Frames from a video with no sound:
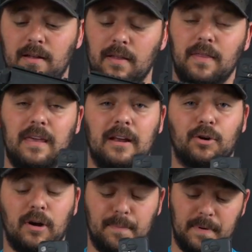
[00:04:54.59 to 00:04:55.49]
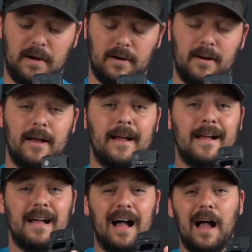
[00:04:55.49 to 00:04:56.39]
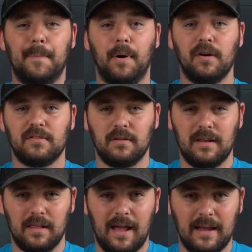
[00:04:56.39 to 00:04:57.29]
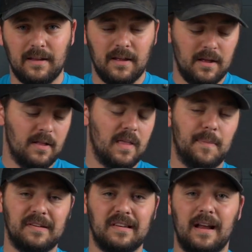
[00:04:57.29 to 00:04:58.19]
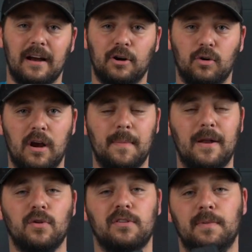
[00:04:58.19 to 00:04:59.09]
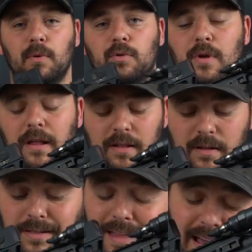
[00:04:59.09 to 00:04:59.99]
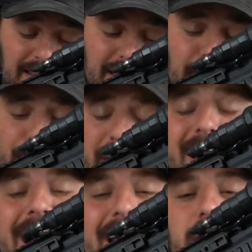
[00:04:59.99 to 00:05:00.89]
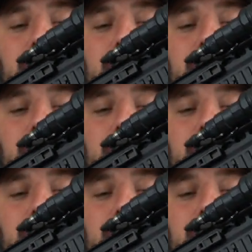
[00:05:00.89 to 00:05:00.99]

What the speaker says: the grip here. I personally like the APC9 grip. I know some people do not like it, but I